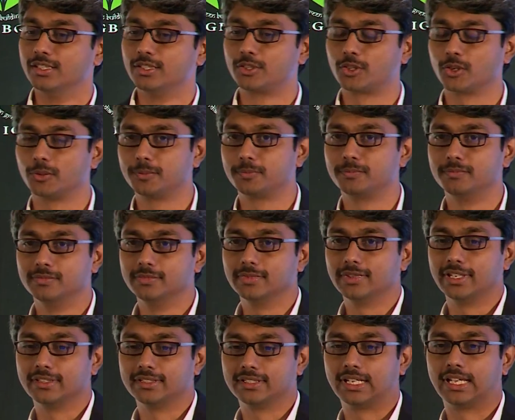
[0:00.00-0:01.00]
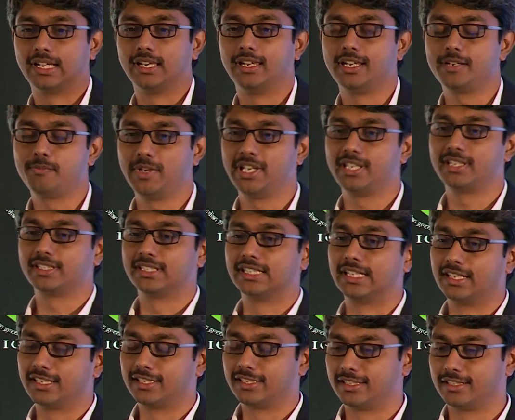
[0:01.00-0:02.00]
So let me
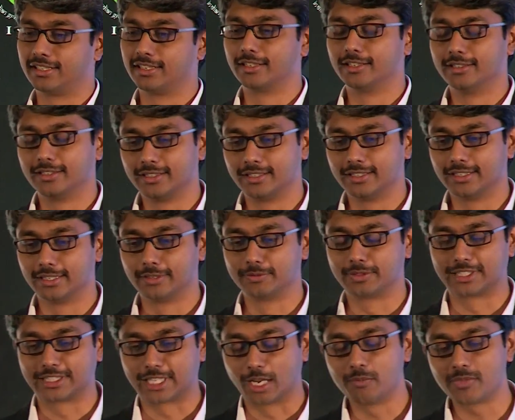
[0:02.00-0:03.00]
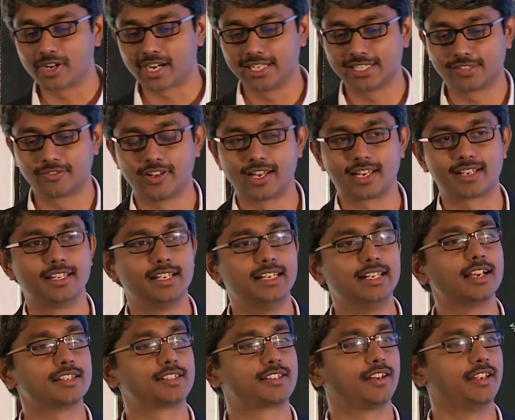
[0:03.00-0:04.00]
summarize where the
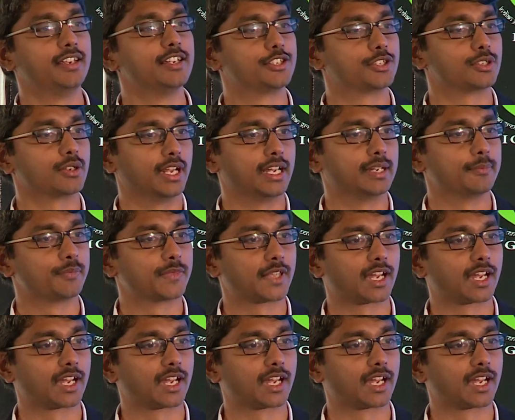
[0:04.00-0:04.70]
industry is today.